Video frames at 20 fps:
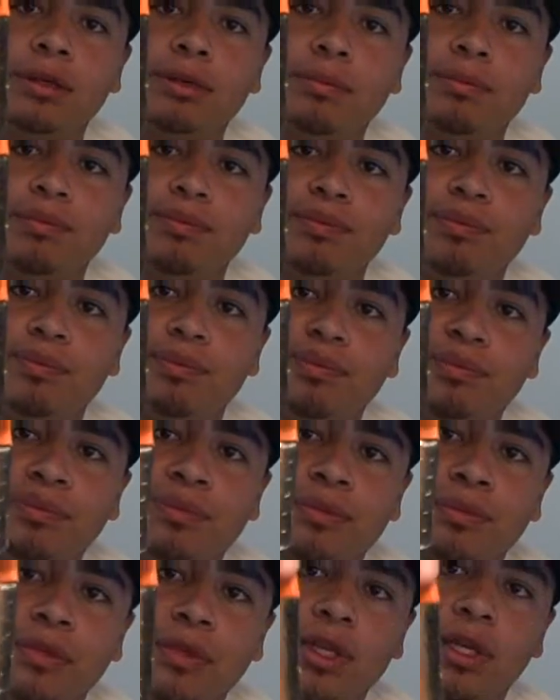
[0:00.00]

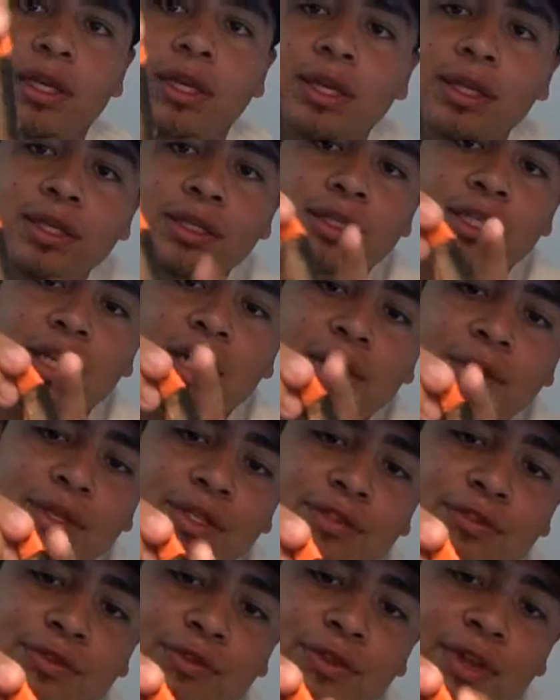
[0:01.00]
See how
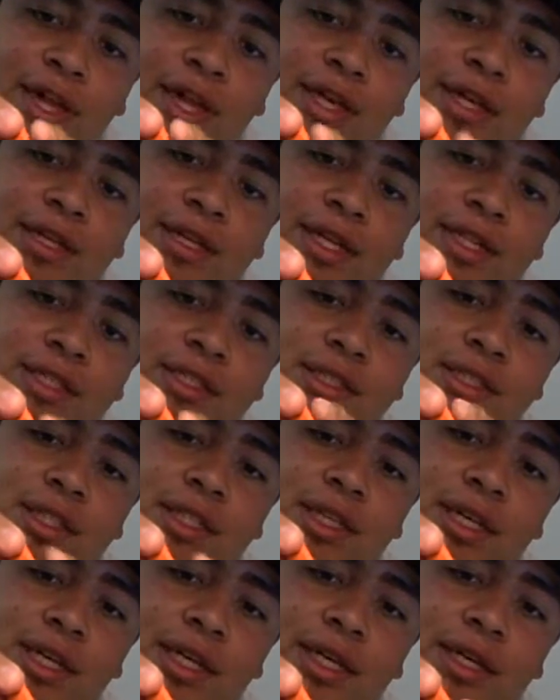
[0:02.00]
it's flat against
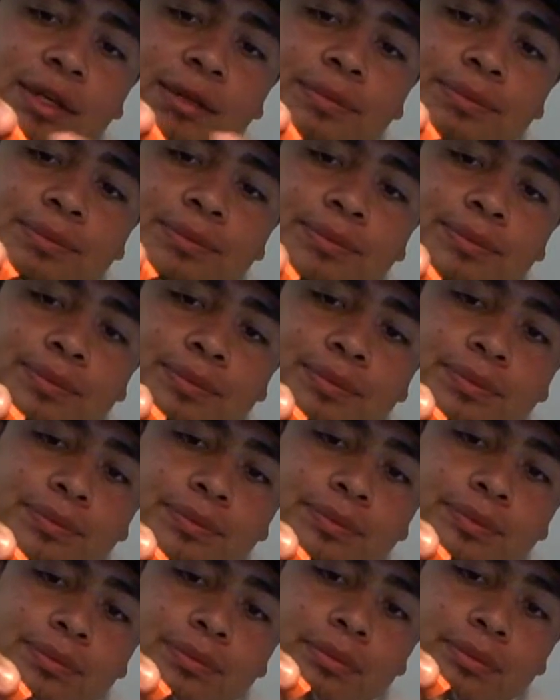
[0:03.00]
the uh,
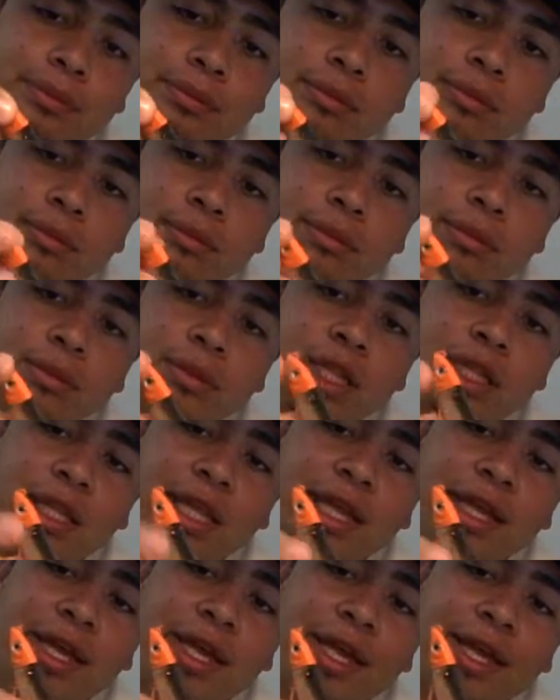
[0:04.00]
the
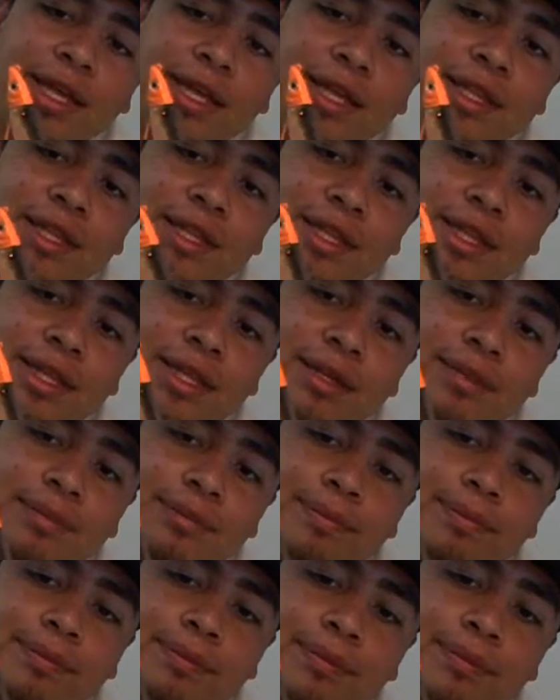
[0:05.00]
lead head and the um,